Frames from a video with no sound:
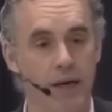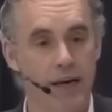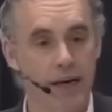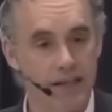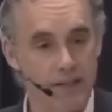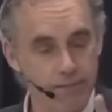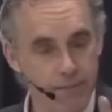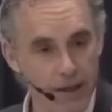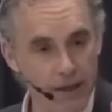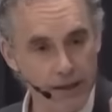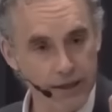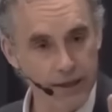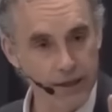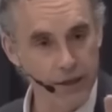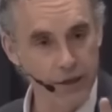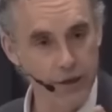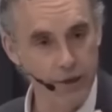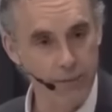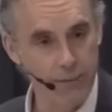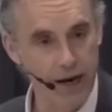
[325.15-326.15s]
It's built
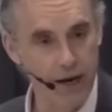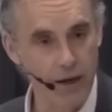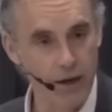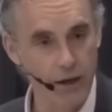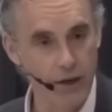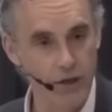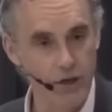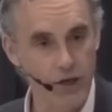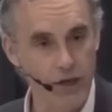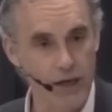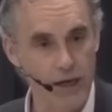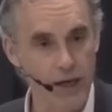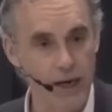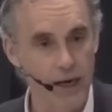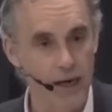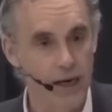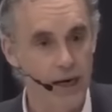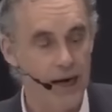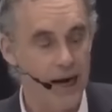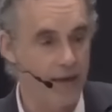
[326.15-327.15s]
into your biology.
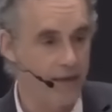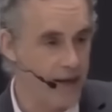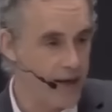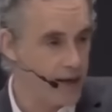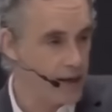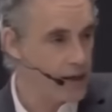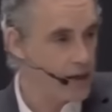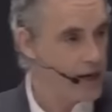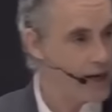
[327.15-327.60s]
And then